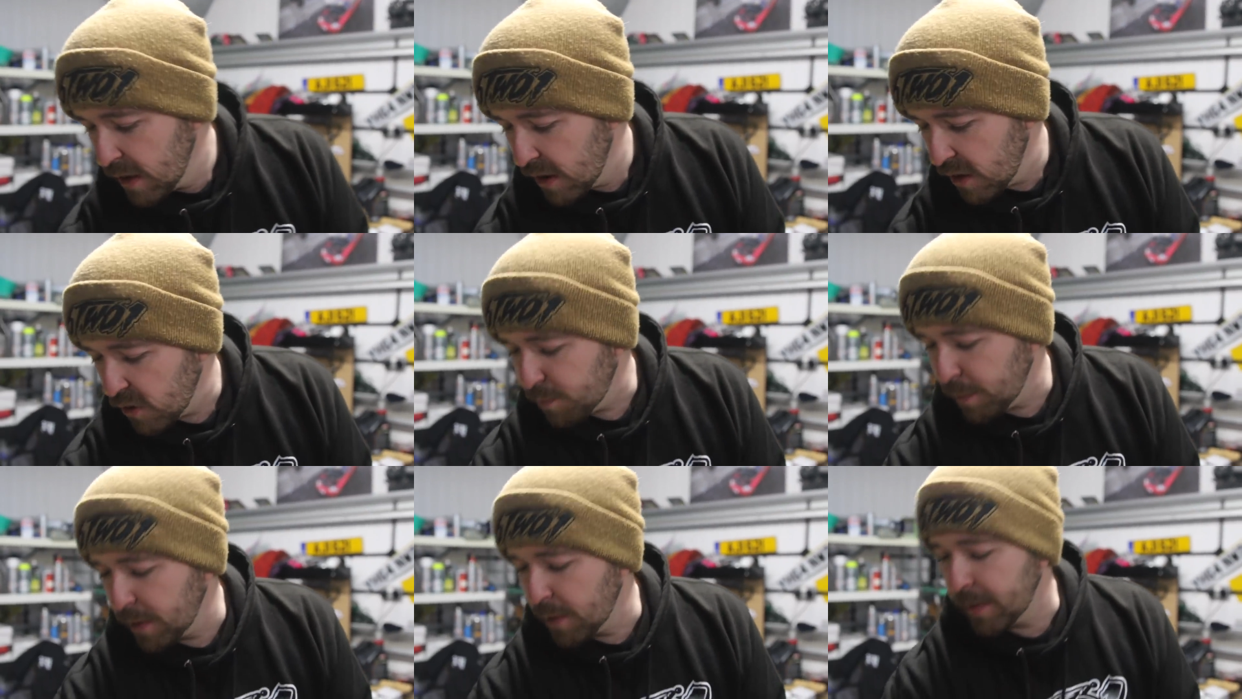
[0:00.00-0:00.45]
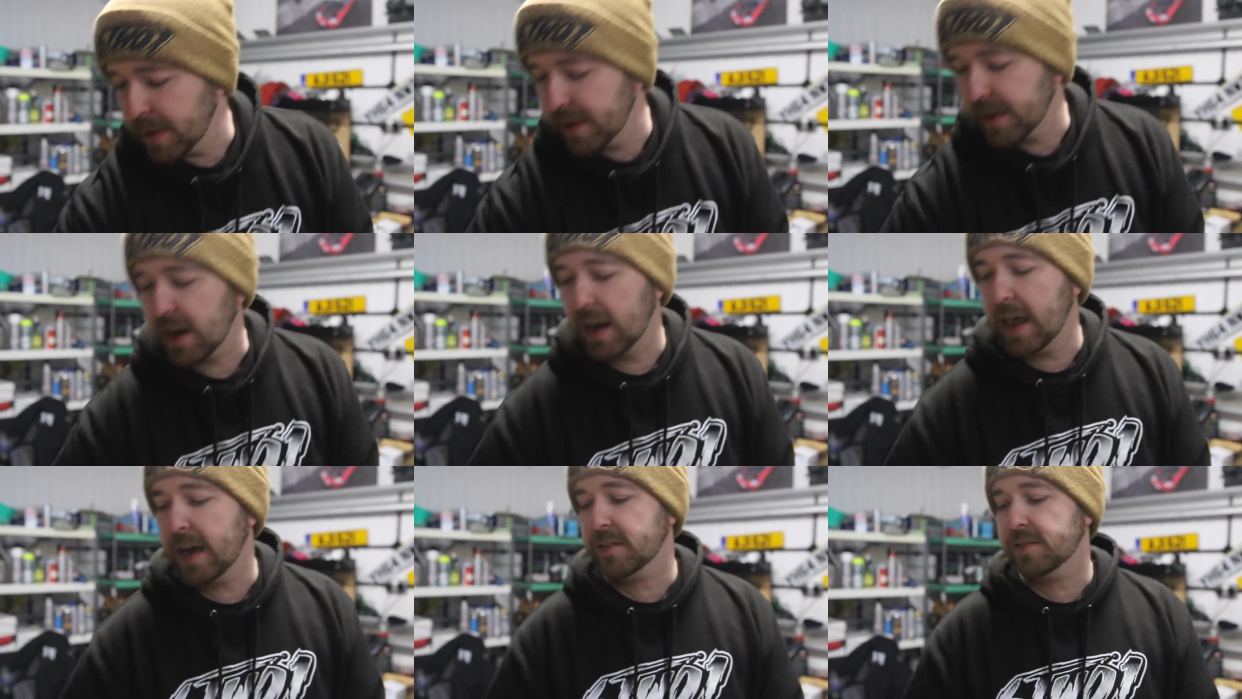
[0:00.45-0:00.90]
it's been a bit
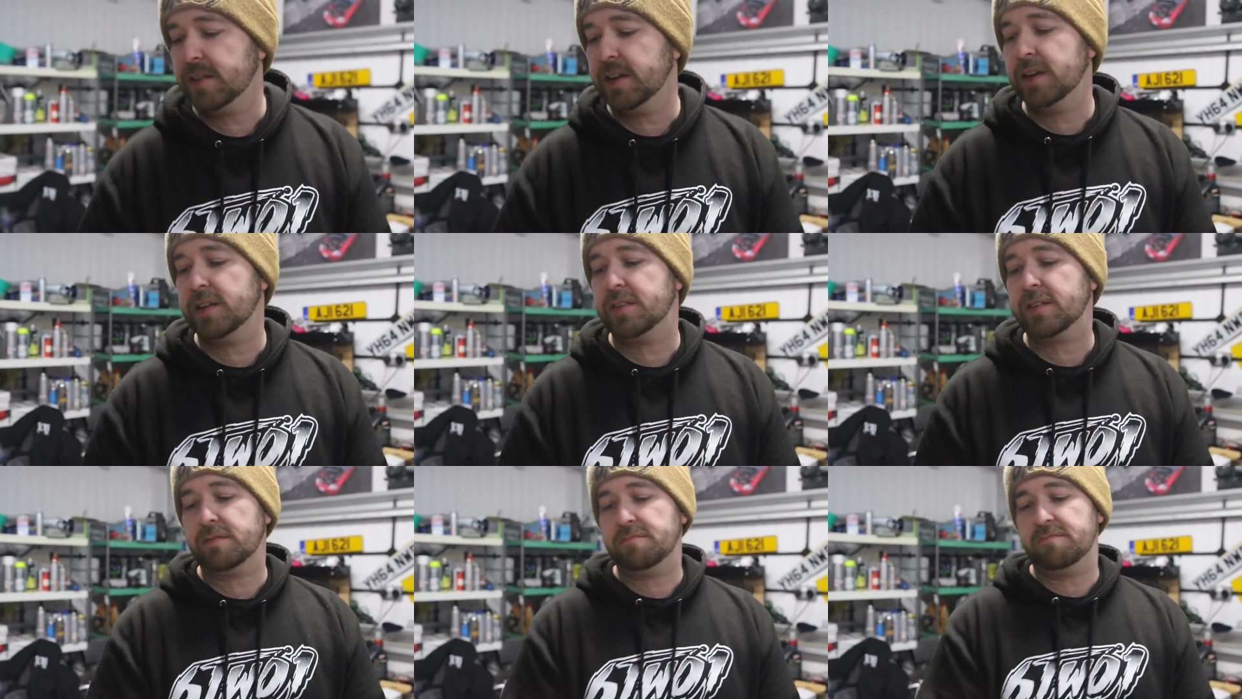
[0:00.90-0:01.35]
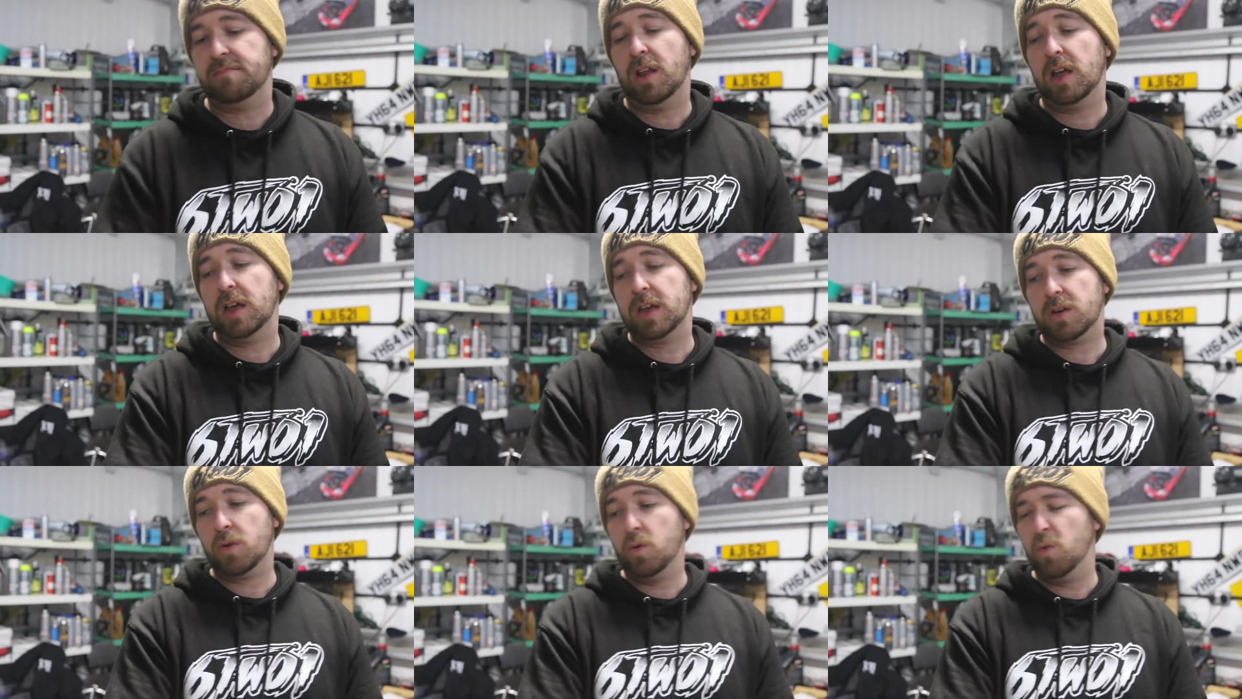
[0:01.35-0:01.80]
neglected,
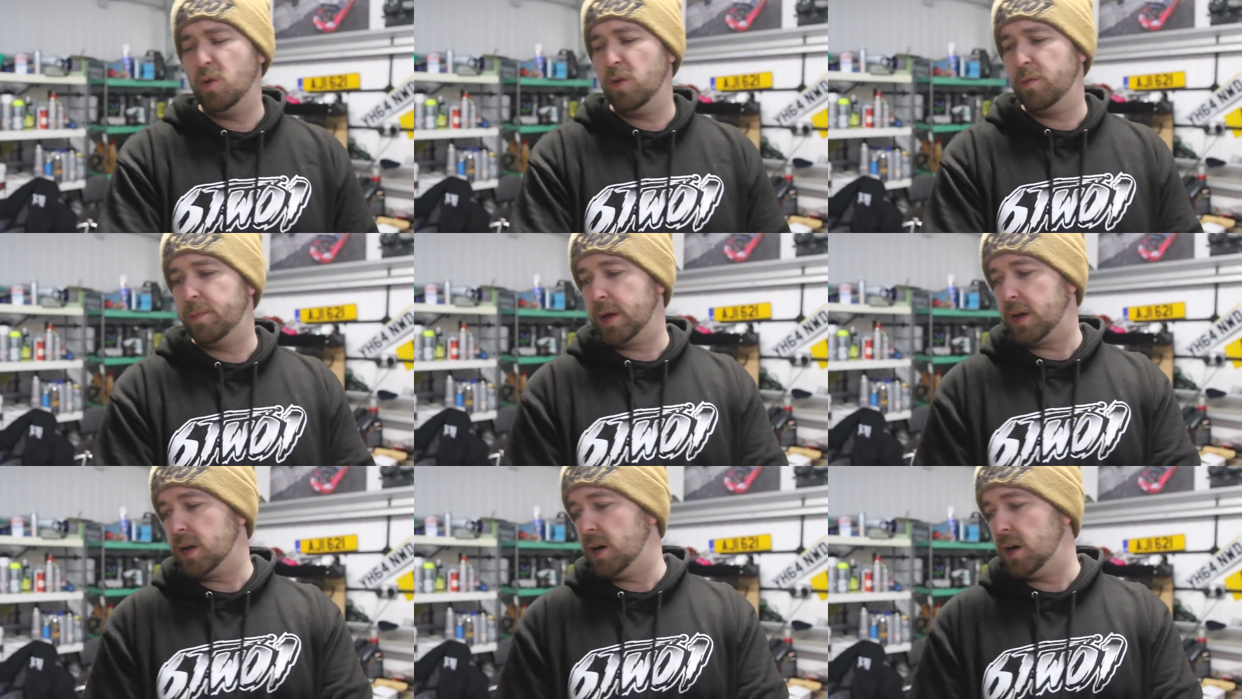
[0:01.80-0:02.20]
like all of my